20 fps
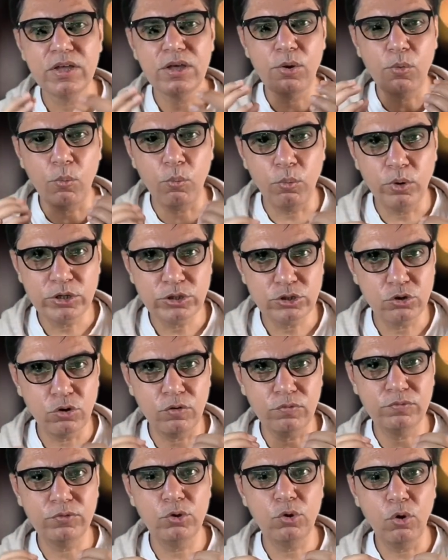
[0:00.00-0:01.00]
which of
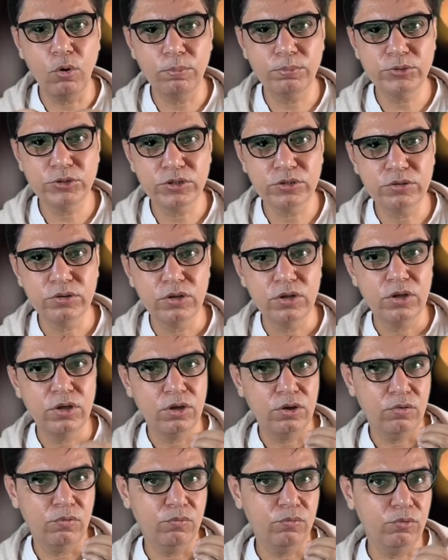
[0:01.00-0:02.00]
the option
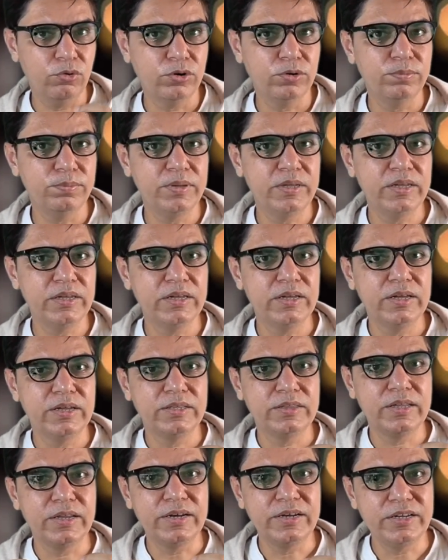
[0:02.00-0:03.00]
would be
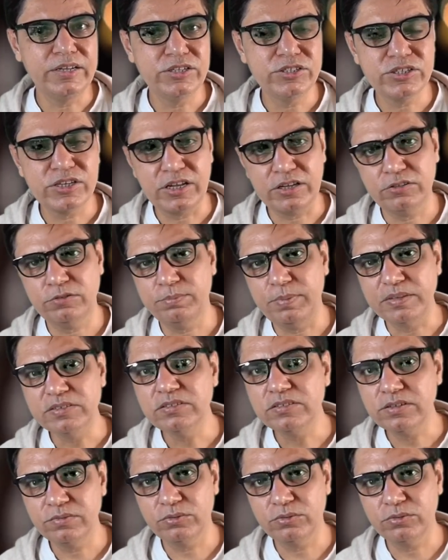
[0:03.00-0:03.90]
the least expensive.